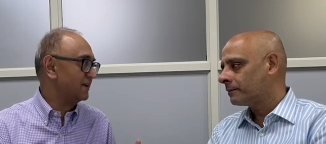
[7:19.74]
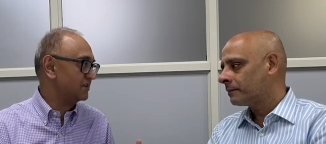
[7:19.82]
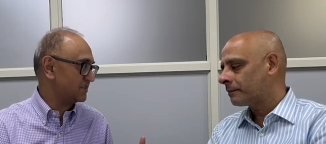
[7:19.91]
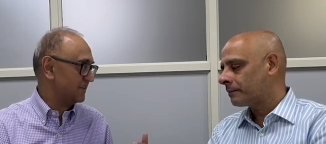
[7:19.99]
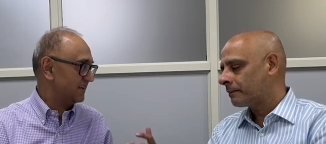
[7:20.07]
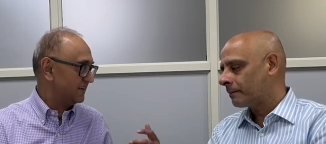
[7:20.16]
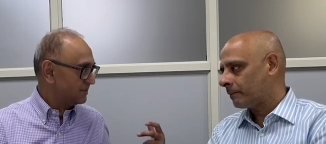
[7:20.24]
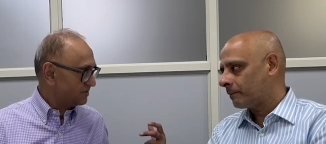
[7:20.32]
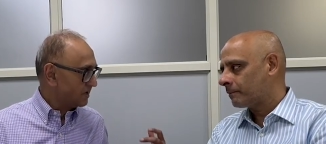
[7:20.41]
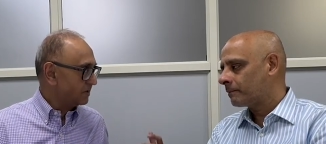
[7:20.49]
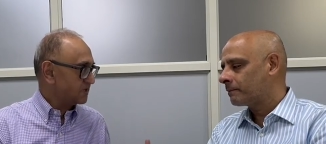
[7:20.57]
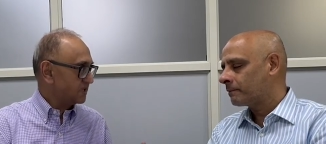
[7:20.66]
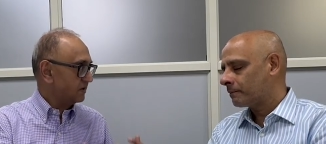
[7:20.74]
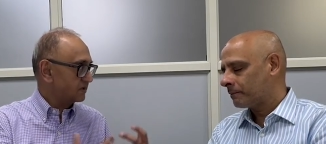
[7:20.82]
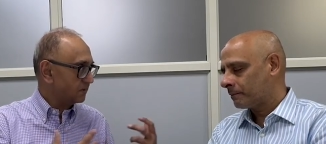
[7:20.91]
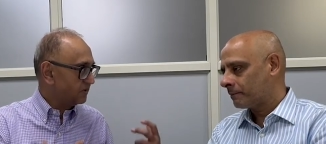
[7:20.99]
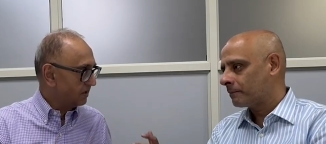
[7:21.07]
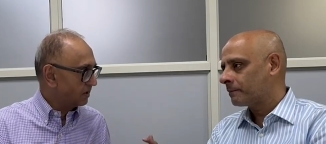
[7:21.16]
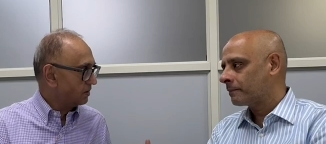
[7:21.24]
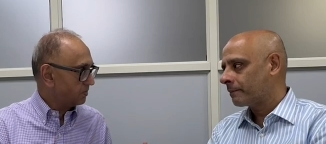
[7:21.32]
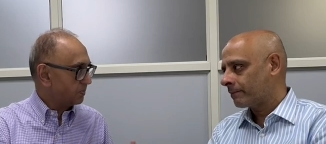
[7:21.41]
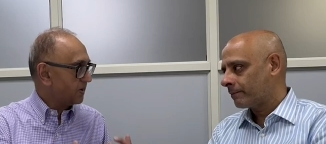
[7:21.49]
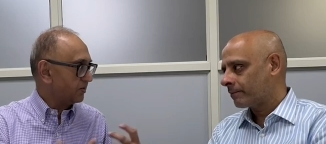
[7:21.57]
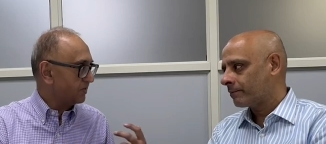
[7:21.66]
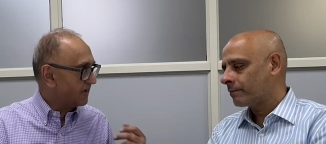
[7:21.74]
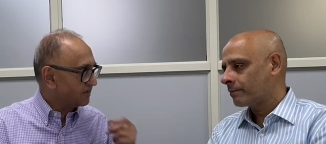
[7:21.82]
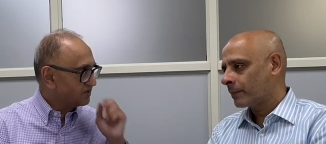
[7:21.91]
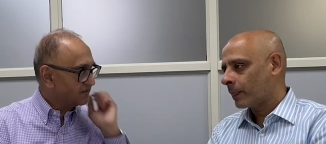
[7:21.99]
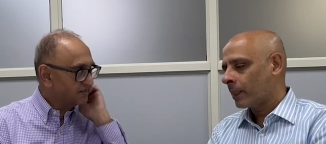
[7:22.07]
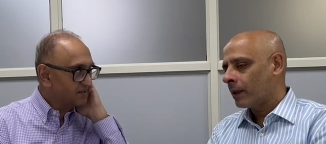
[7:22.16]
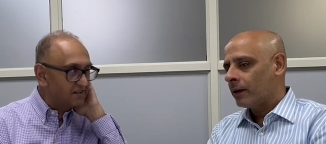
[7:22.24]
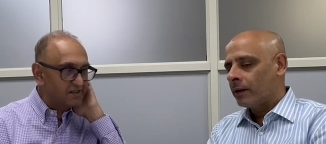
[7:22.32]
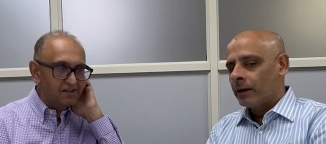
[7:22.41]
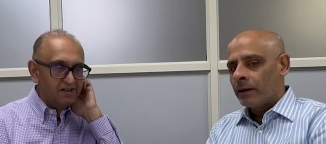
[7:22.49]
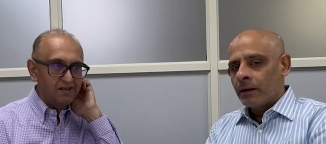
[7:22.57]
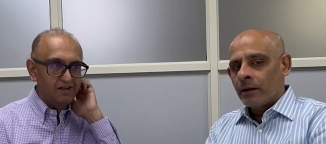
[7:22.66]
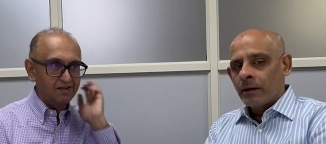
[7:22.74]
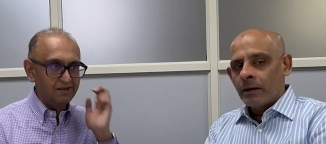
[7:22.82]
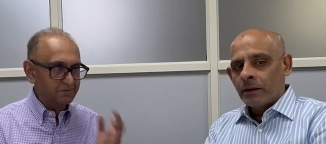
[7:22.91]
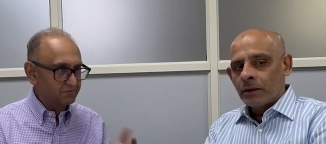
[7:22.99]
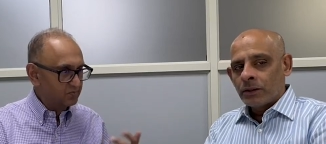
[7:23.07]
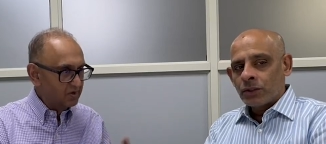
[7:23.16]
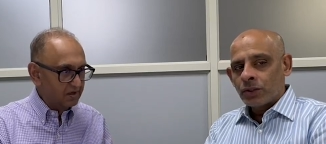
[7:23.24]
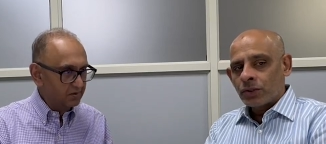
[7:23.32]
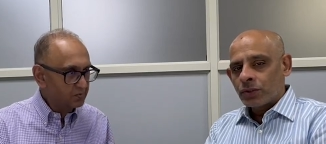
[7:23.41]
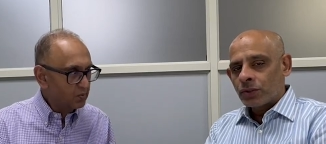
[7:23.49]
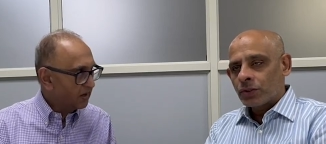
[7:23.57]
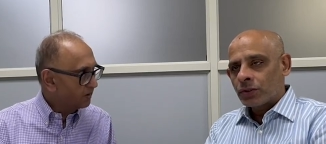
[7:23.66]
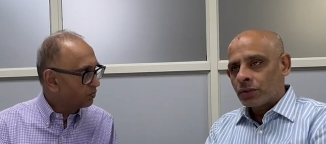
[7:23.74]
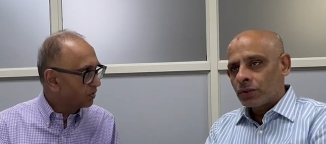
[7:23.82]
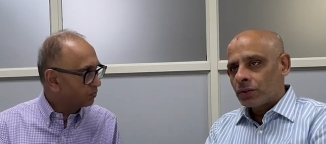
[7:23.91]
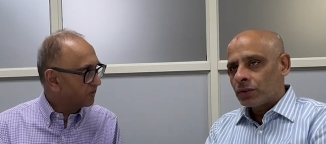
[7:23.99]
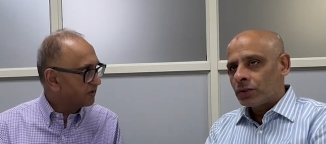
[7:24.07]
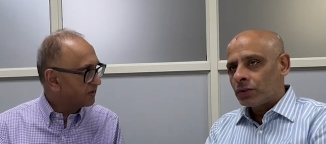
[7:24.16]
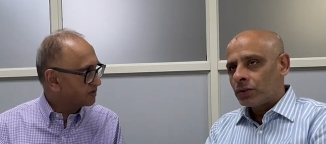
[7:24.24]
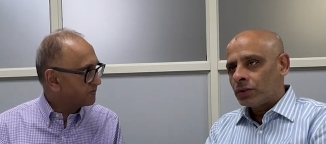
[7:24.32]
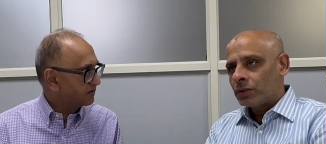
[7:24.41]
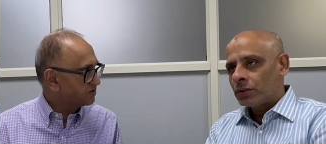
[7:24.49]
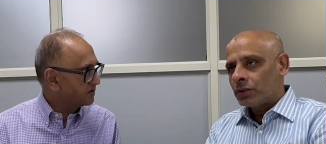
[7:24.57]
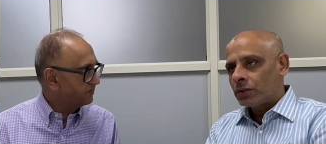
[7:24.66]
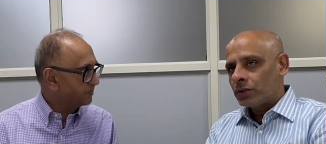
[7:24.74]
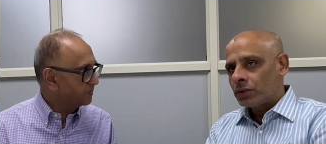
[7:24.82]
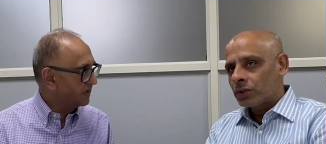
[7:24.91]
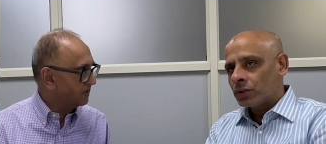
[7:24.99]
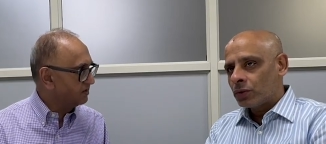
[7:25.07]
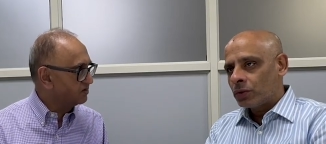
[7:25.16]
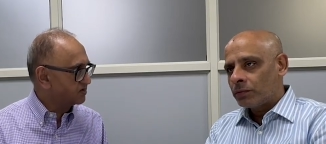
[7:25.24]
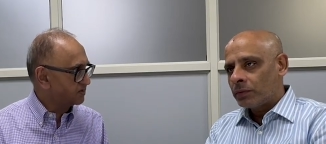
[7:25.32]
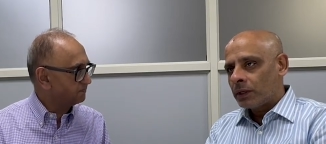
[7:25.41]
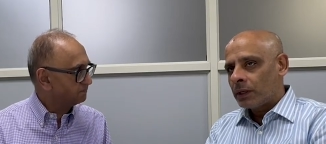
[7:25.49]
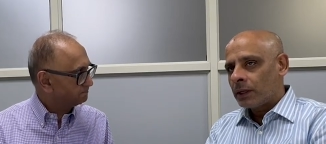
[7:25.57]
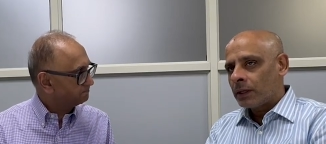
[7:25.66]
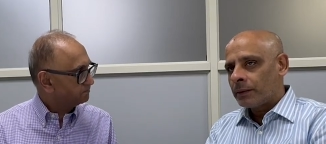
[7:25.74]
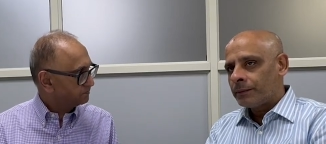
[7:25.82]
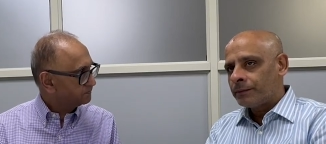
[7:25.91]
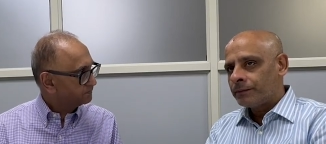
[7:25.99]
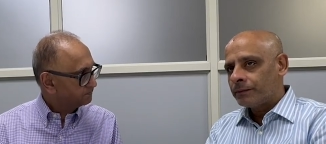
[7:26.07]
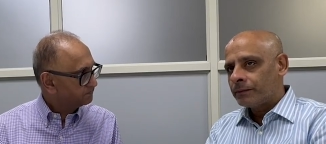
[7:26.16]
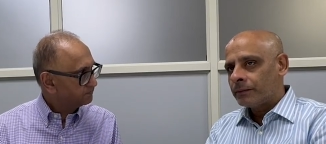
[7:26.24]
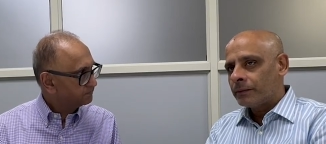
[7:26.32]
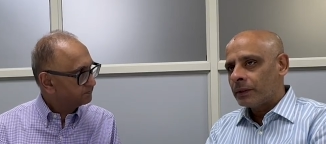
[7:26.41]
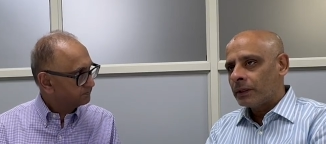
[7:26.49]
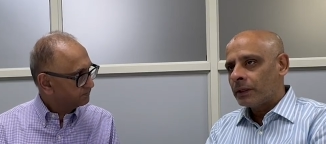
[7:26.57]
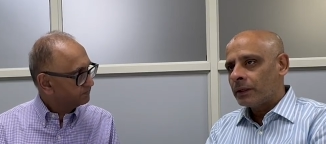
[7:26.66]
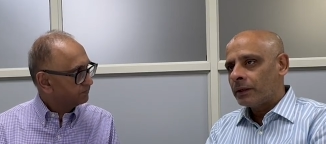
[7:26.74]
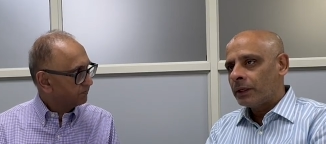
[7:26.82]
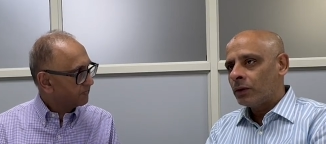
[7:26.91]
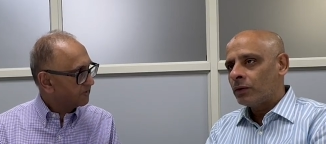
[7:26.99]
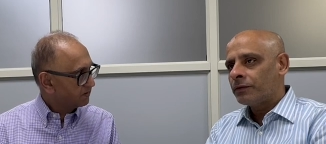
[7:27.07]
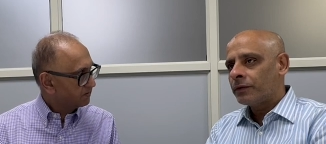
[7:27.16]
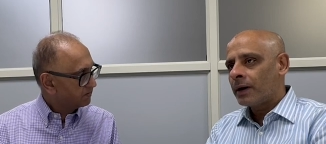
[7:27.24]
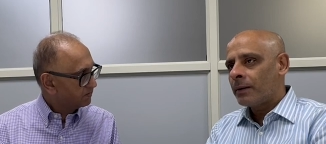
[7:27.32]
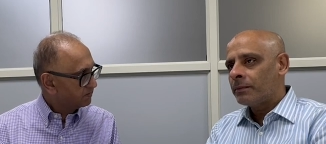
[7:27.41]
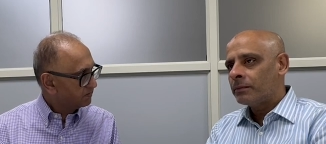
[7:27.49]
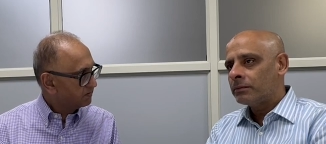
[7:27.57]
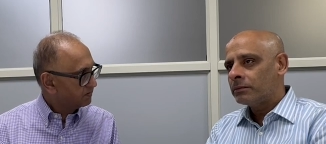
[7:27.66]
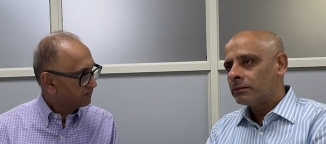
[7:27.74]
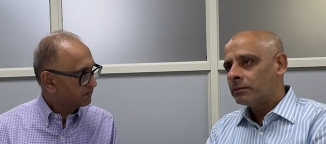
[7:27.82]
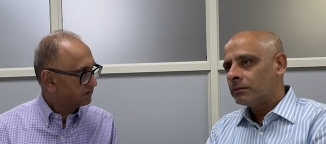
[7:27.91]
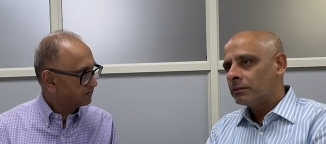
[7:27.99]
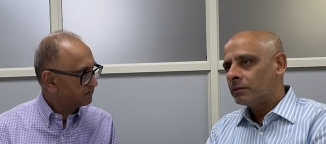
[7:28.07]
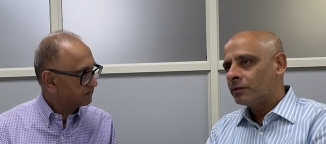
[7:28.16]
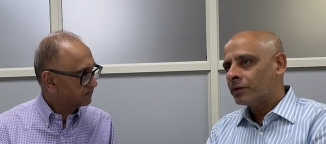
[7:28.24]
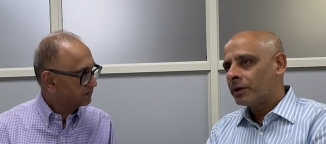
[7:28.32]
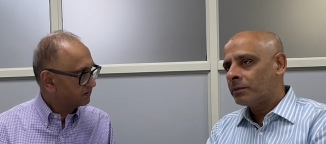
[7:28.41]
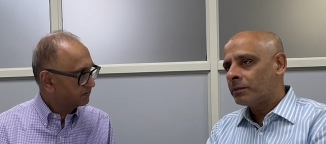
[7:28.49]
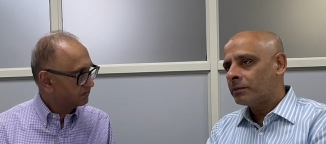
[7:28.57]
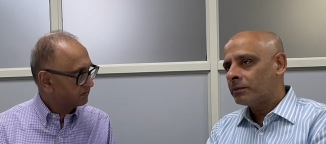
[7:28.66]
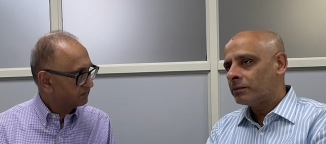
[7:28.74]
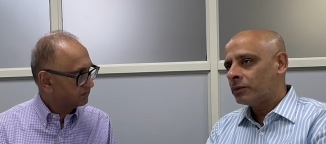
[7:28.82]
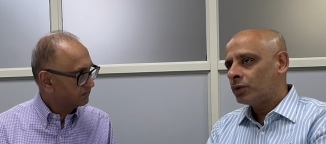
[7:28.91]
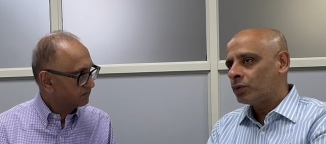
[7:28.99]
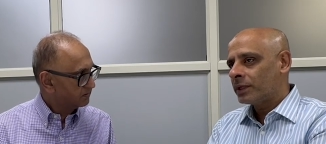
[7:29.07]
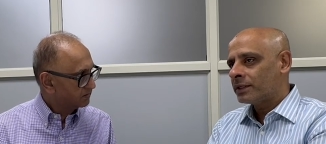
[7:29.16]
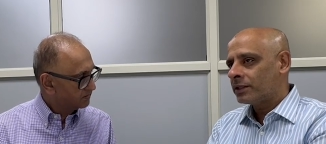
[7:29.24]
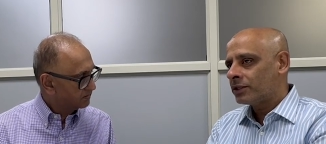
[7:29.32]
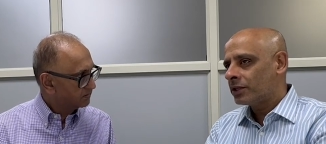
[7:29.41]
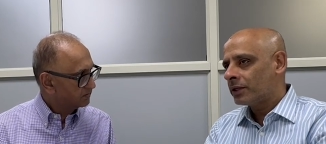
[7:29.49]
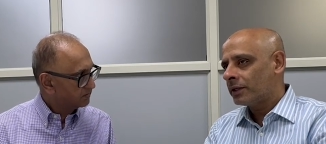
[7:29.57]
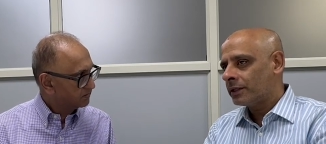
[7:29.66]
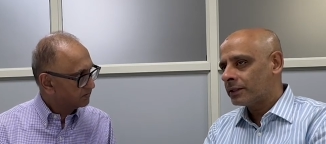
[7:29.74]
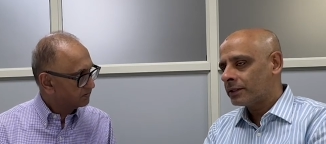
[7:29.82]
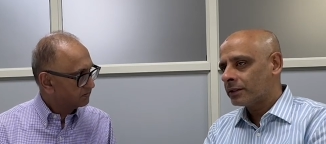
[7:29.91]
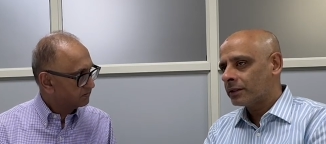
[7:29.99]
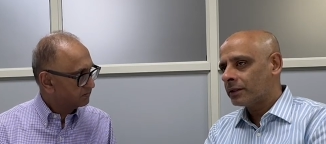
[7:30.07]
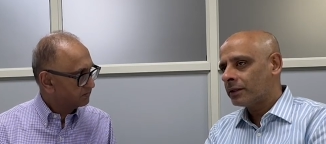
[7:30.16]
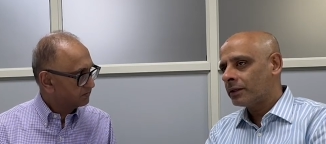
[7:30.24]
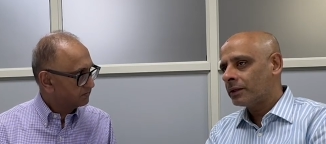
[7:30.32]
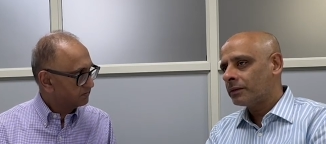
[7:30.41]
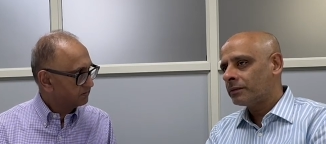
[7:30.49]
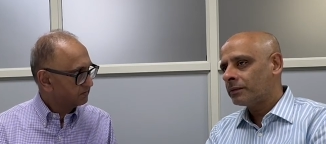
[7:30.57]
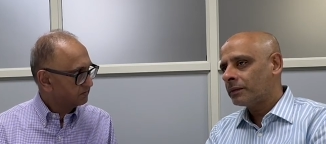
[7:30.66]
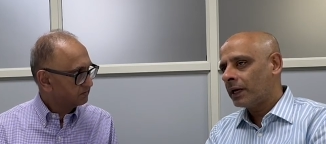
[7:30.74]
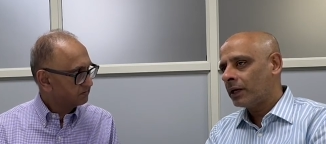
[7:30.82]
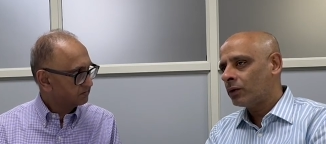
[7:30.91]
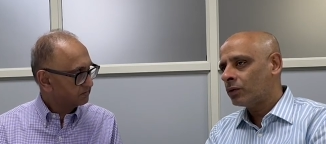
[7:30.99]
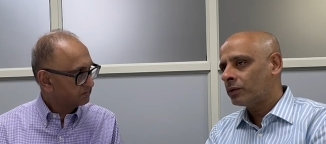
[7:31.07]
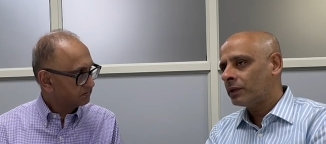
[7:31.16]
Speaker 1: guess. Tell me, tell me a little bit about that and um, where, where, what we can expect to see from Kaynes.
Speaker 2: So, um, uh, you know, from from you as a journalist, um, I know